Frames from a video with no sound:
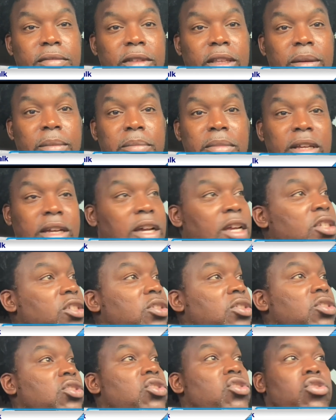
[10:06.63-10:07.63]

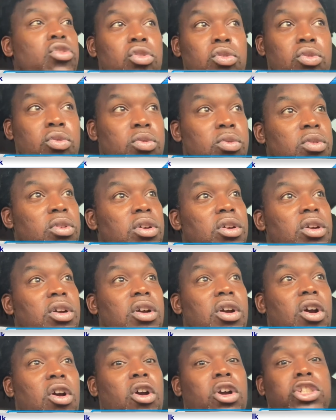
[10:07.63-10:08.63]
because you
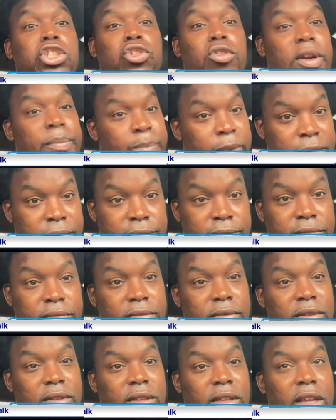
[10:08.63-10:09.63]
are tripping
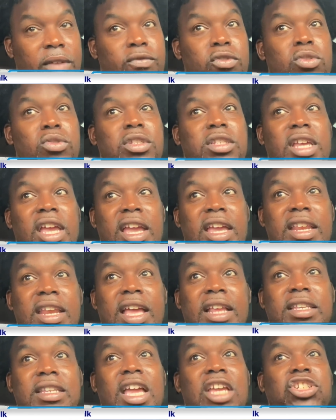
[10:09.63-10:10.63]
if you saying
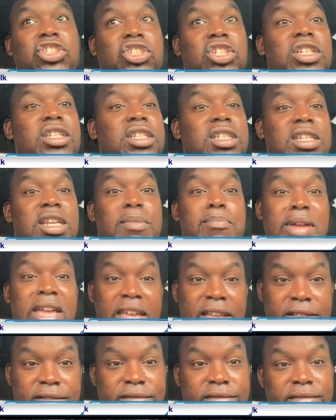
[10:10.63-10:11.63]
that they shouldn't
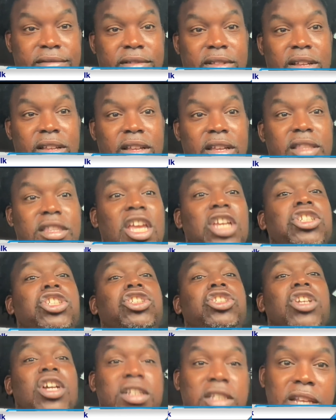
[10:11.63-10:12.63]
debate. They
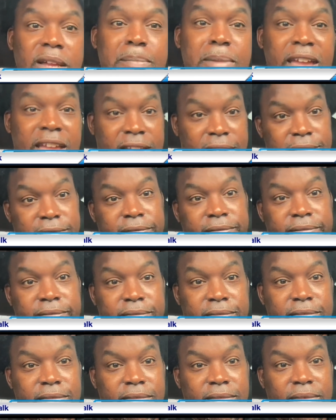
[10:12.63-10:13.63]
should debate
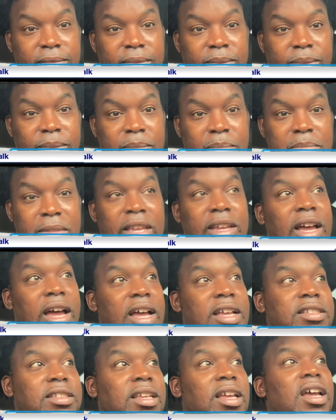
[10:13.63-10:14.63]

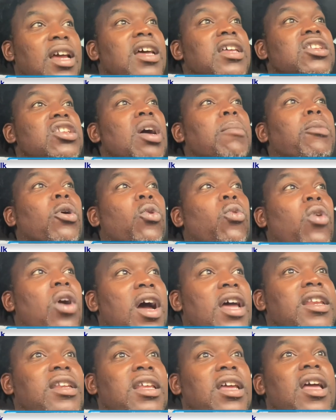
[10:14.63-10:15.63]
because number
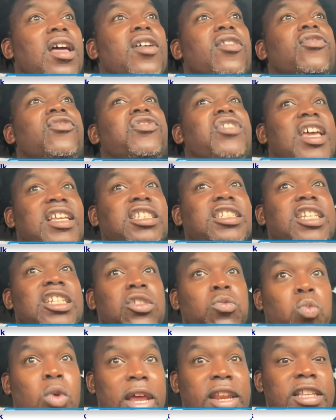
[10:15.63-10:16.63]
one, this
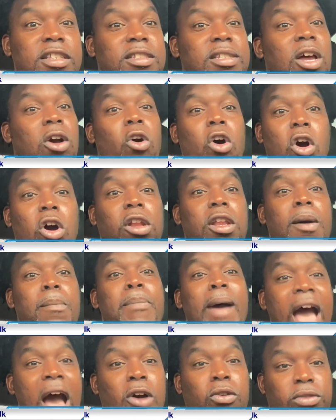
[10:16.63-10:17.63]
is what it's all
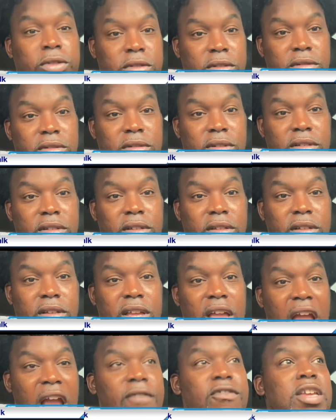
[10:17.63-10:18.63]
about.
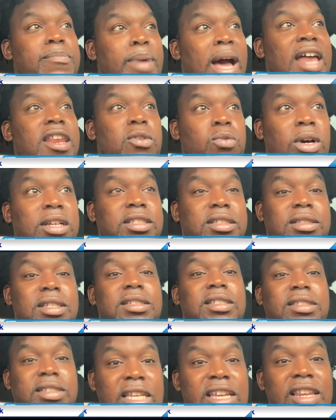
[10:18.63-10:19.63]
Everybody wants to
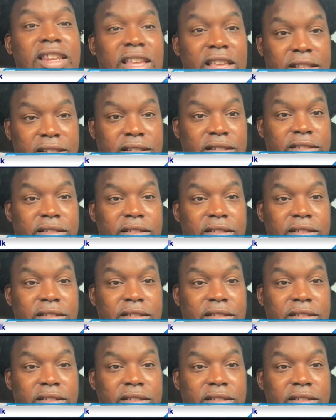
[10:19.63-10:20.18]
see this.